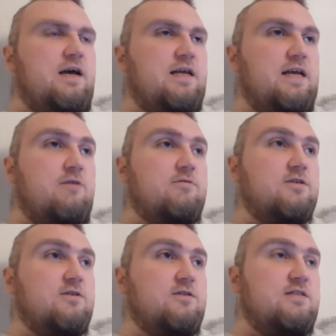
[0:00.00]
yeah, it was a
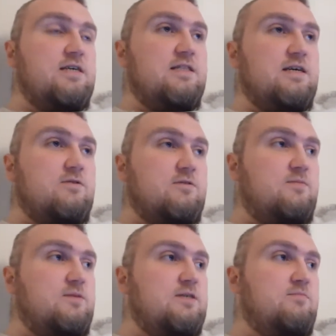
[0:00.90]
good thing that
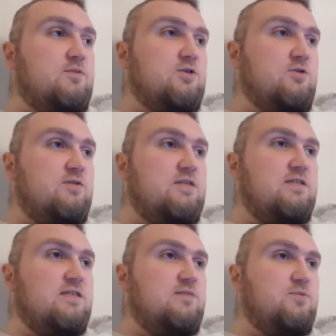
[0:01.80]
ultimately Marshall did
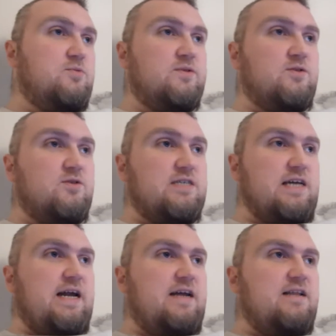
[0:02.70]
this, but when
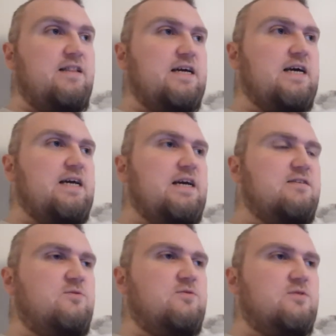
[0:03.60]
looking at it, like, I
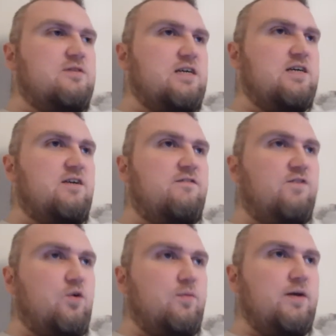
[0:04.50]
guess he was like
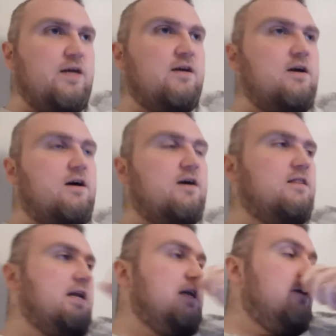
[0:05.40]
confirming uh,
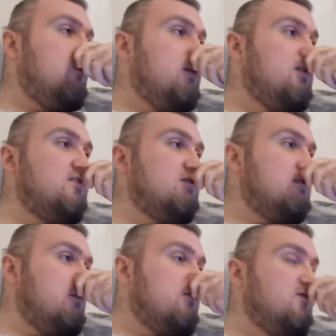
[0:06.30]
that he was
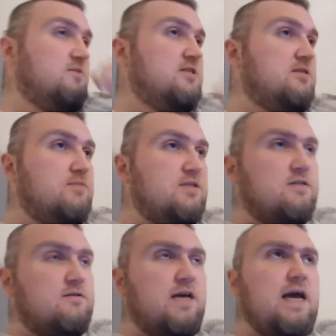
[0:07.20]
ultimately
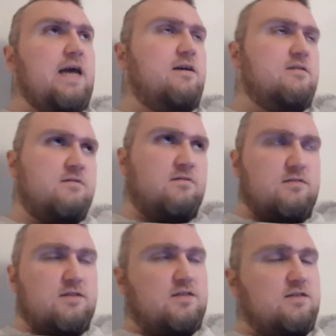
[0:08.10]
being gay
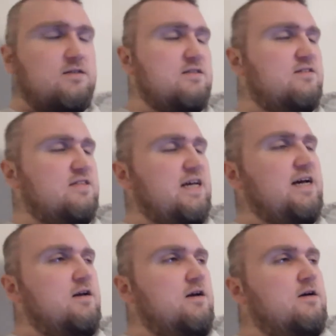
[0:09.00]
and this and
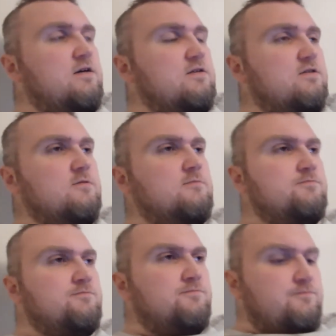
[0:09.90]
that.
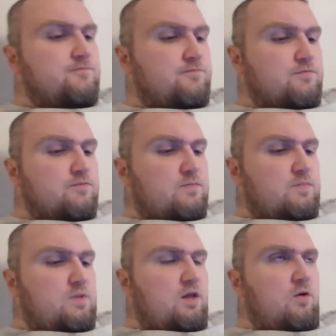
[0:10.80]
So
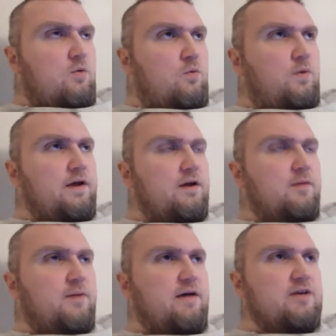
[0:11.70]
we end
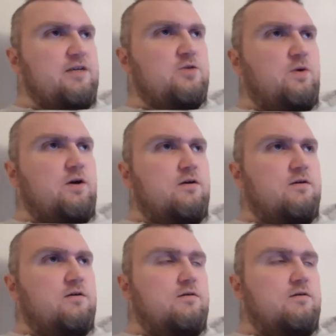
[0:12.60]
up having it to where